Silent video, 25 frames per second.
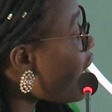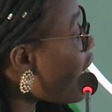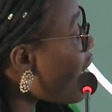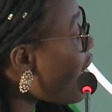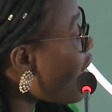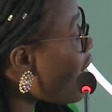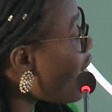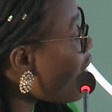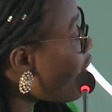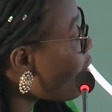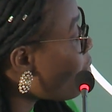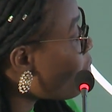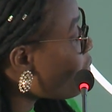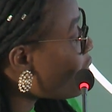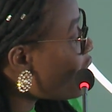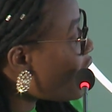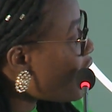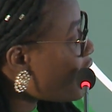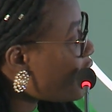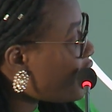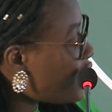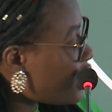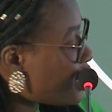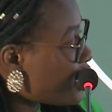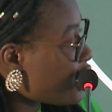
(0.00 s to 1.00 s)

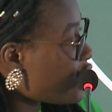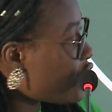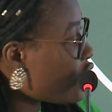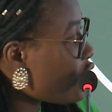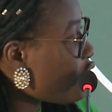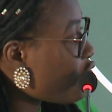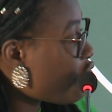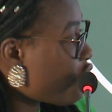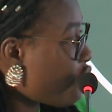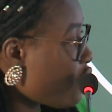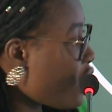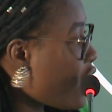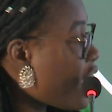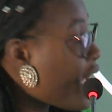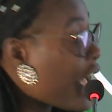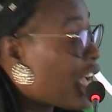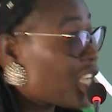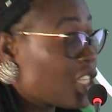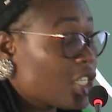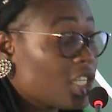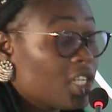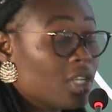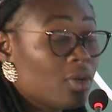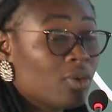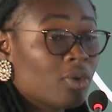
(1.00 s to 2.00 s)
the decision tree
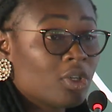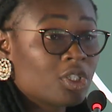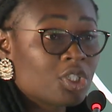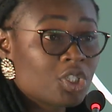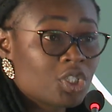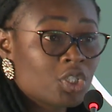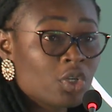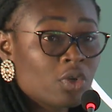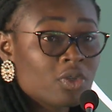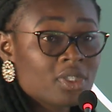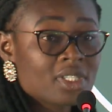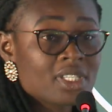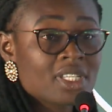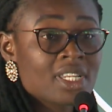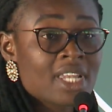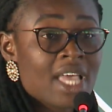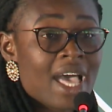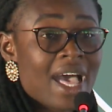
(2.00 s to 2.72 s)
actually was chosen